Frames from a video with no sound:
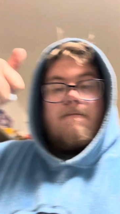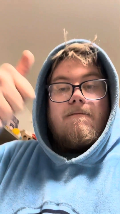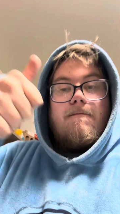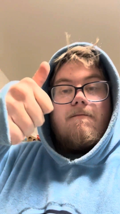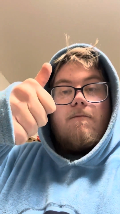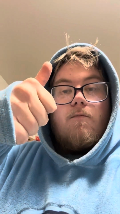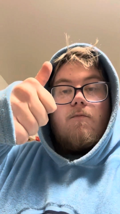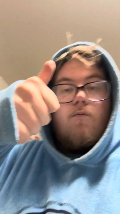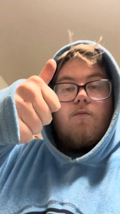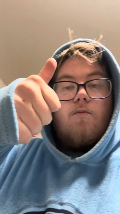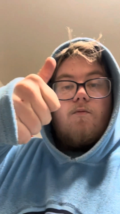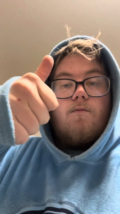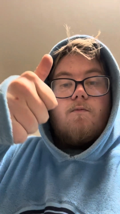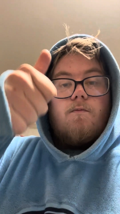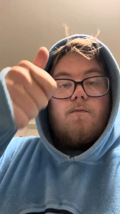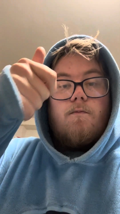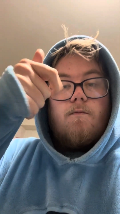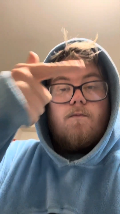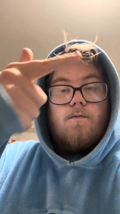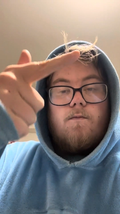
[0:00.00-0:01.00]

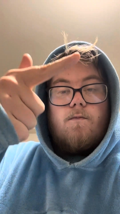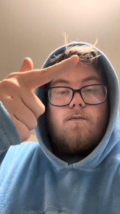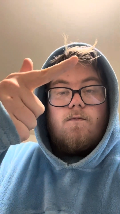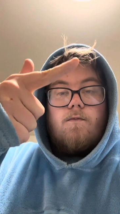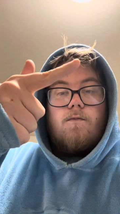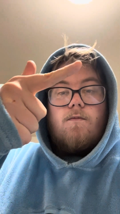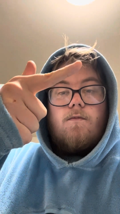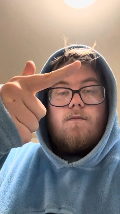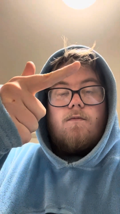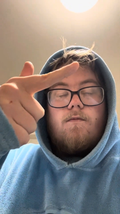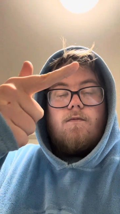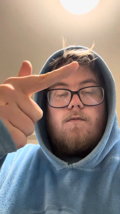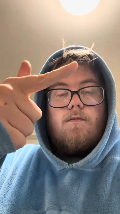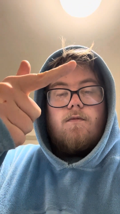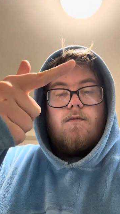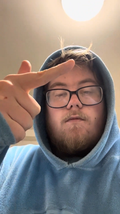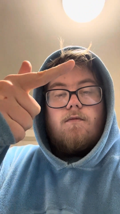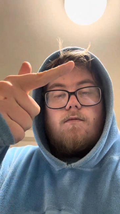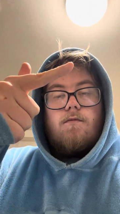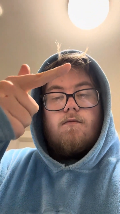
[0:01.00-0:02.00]

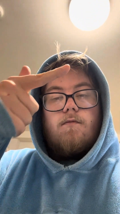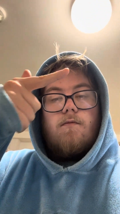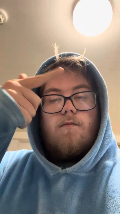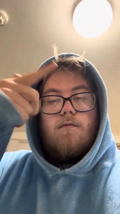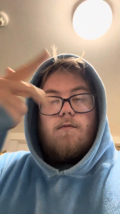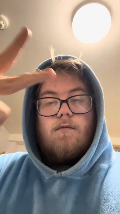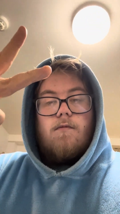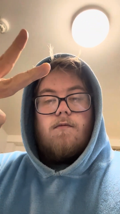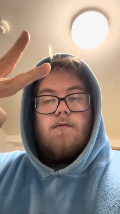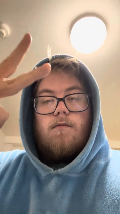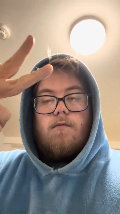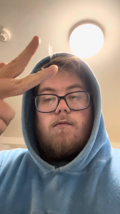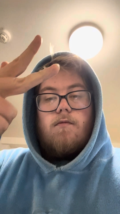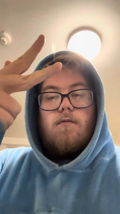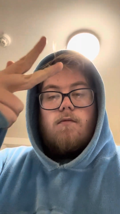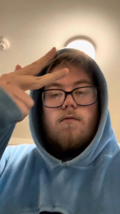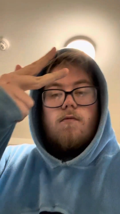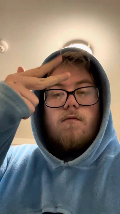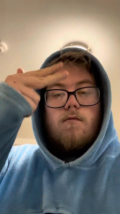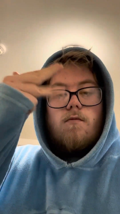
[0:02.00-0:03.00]

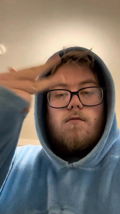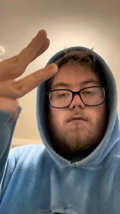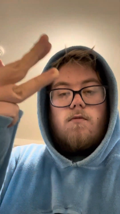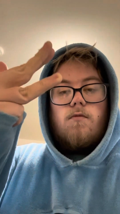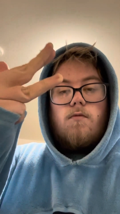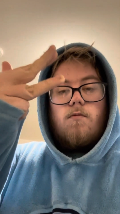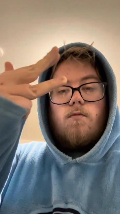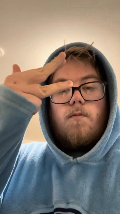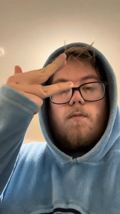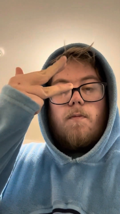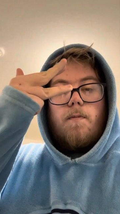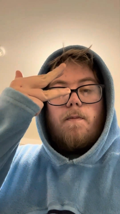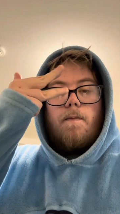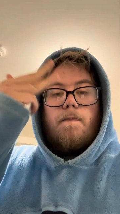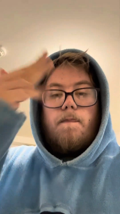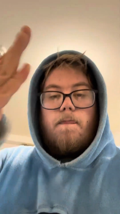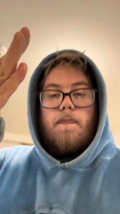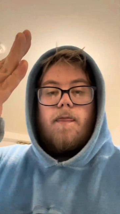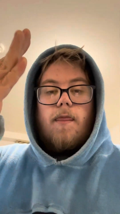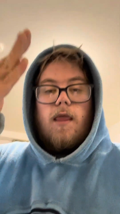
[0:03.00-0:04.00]

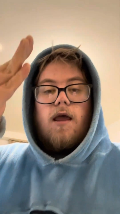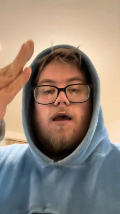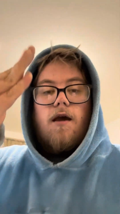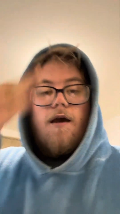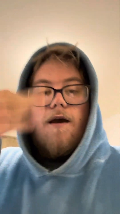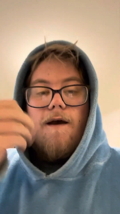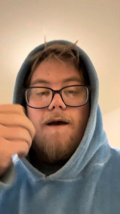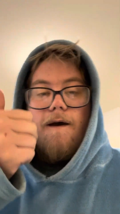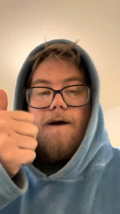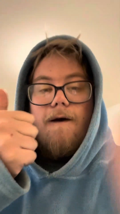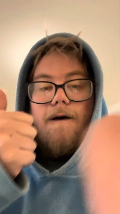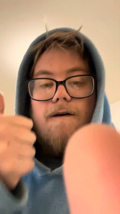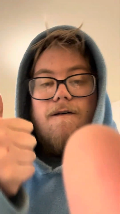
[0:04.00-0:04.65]
(silence)